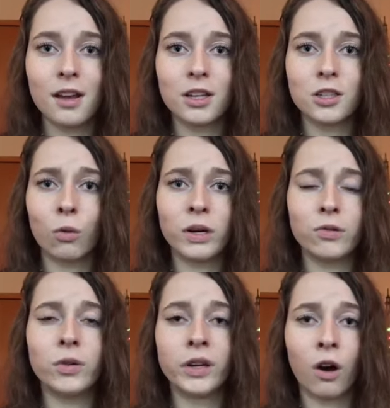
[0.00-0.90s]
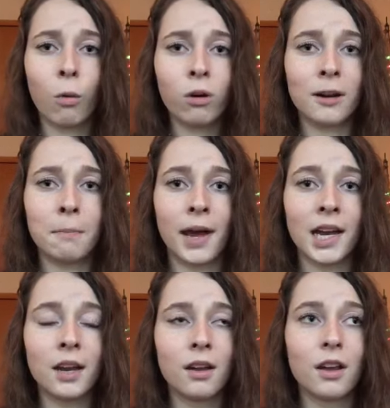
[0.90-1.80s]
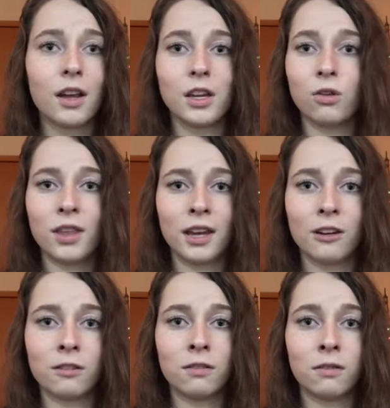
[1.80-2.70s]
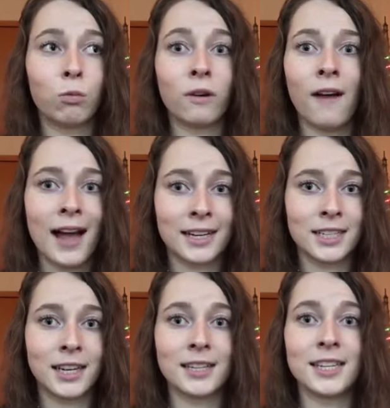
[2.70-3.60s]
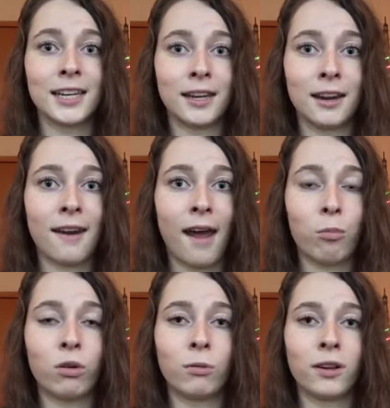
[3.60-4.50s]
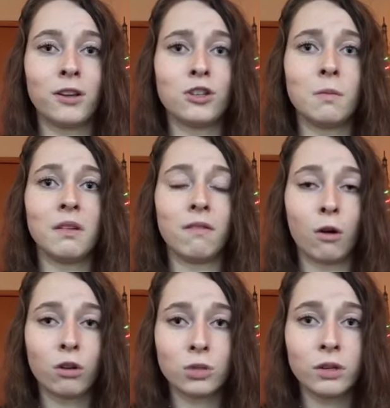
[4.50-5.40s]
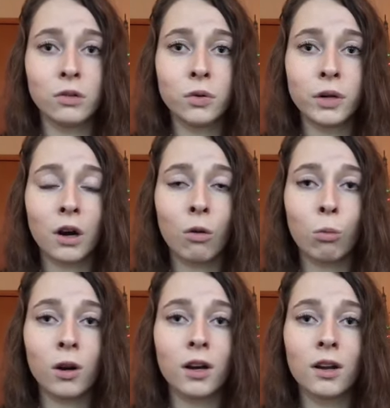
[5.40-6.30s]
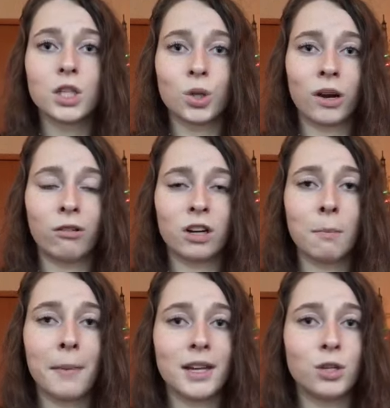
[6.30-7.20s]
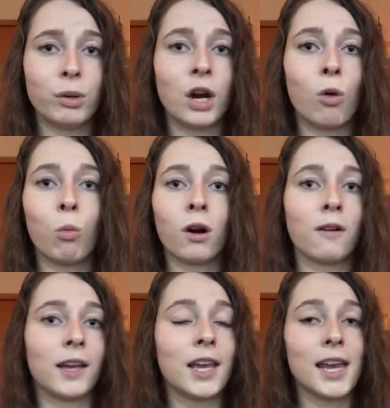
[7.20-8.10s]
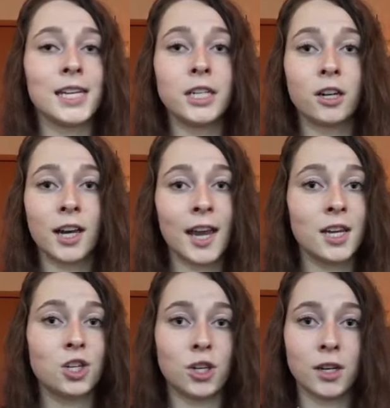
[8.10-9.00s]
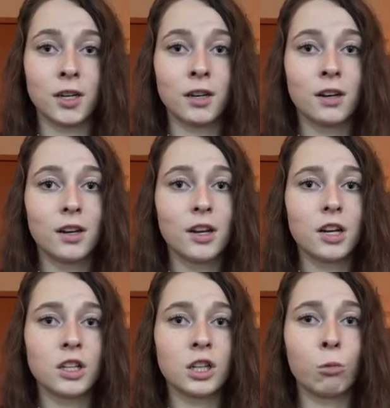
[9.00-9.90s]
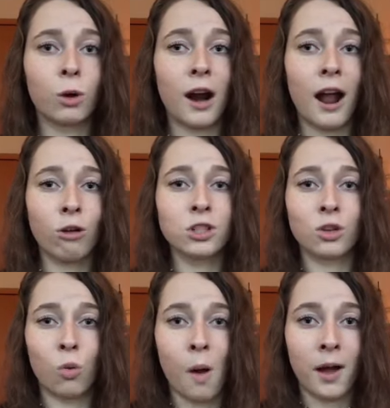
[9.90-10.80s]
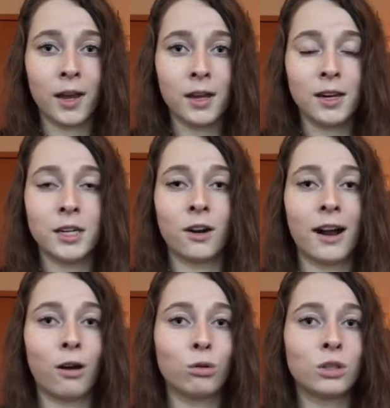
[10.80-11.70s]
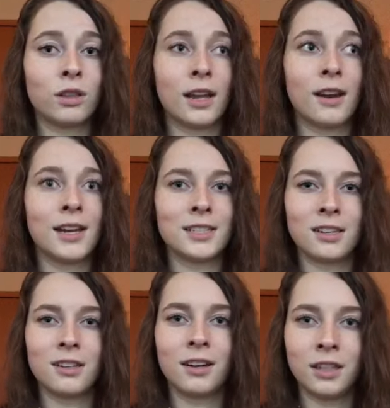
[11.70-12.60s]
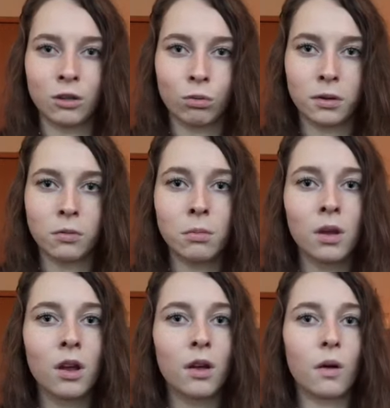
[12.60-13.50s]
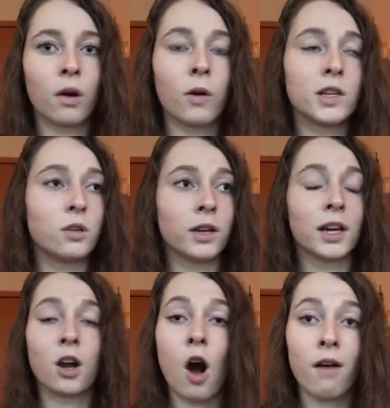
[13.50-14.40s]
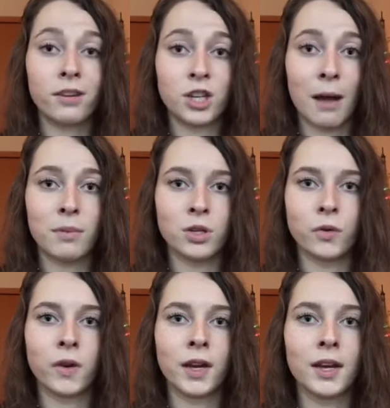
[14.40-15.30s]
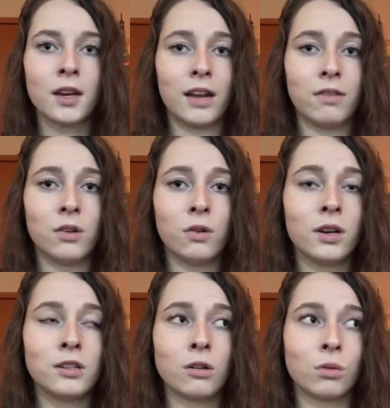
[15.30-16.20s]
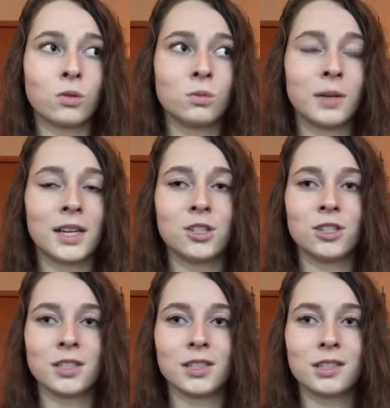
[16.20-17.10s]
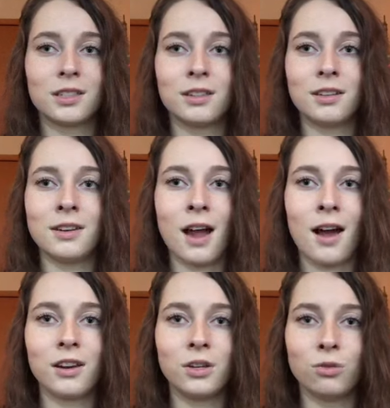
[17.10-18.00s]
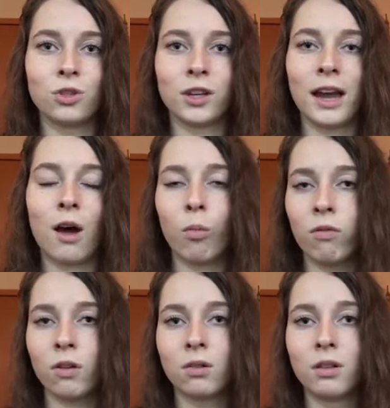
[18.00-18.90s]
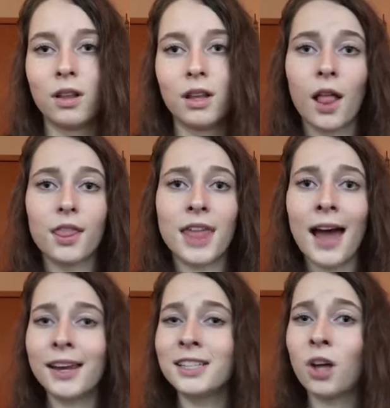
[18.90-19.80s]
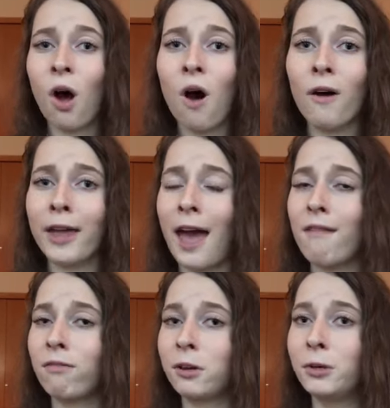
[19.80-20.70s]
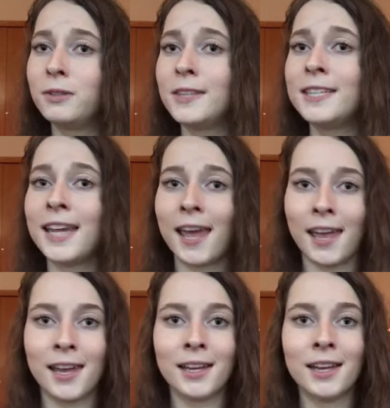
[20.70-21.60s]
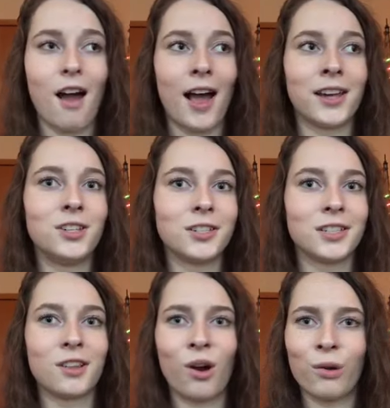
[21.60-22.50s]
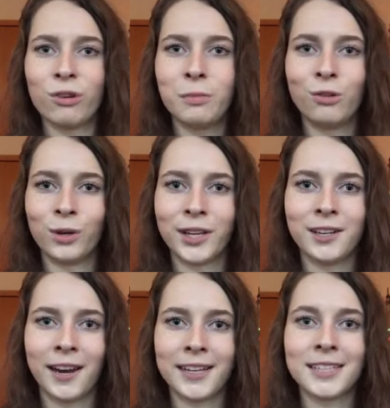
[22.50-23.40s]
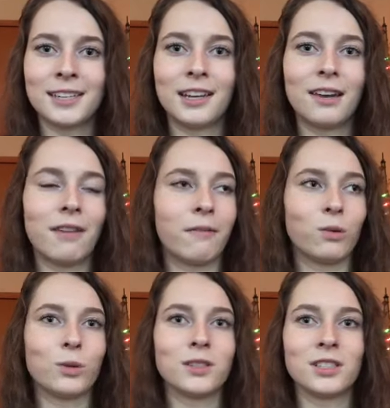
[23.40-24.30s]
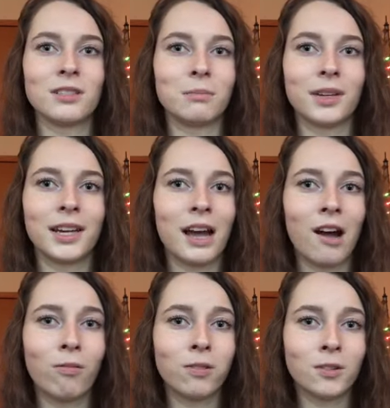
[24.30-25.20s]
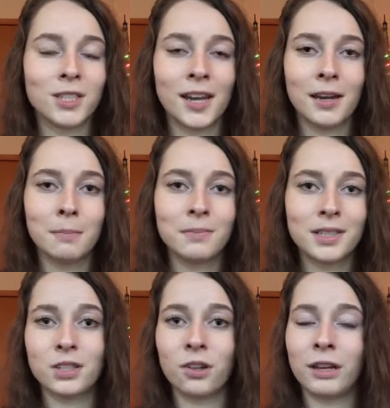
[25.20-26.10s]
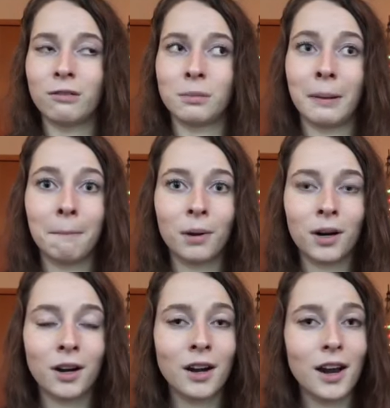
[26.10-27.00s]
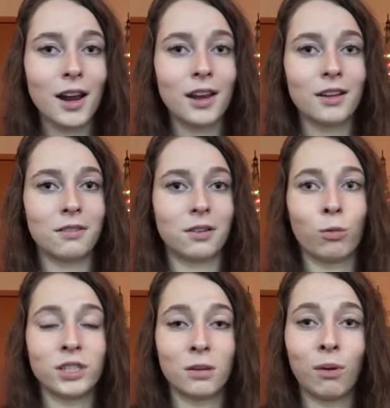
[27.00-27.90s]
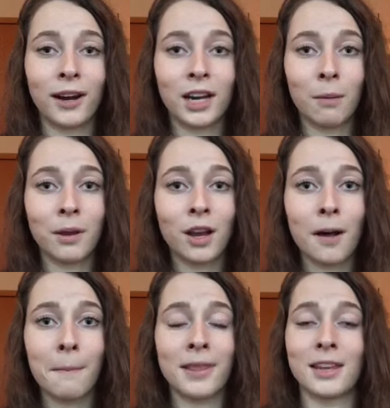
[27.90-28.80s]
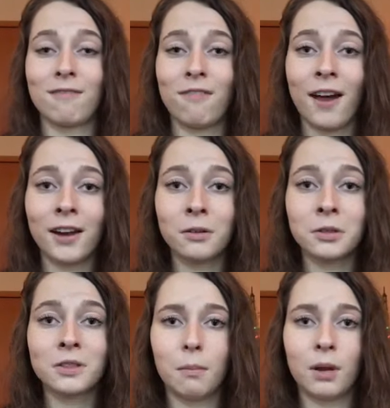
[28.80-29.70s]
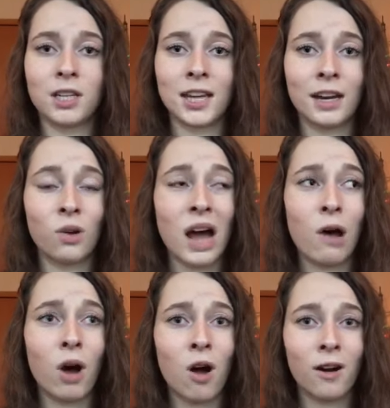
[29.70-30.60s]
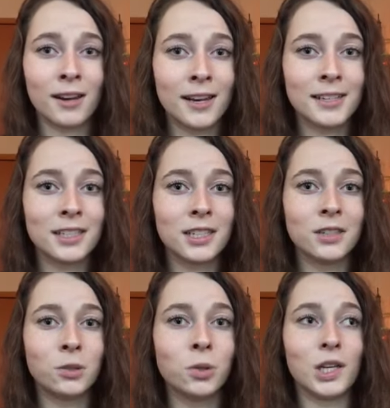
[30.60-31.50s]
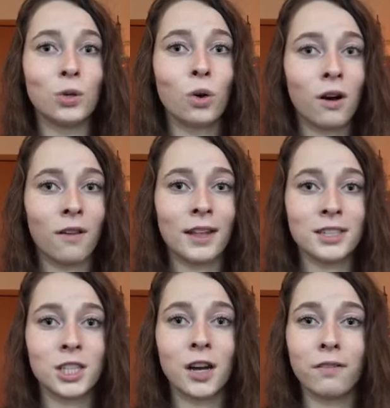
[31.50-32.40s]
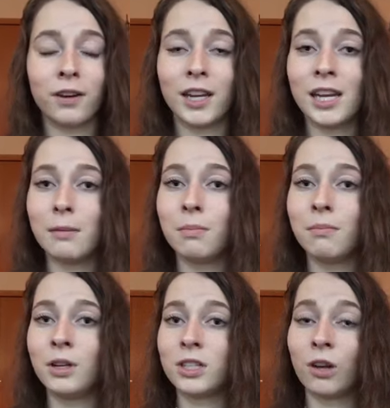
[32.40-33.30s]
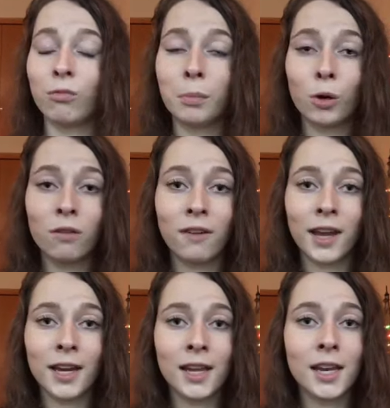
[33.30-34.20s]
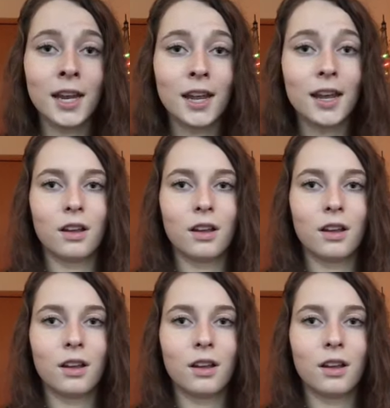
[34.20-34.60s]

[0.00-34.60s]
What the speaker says: So when you do your homework in bed, you think of relaxing and taking a nap when really you should be focused when you do your homework. So I recommend doing homework like in your kitchen, somewhere else quiet in your house that isn't in your room, or going to like a coffee shop and doing it. If you do it in your room, it's just not usually helpful. That is all I have for you today. I just thought it would be really nice to give everyone some like helpful tips so they remember for winter break coming up and then finals, because I know how hard it is to do all of that stuff and keep yourself motivated.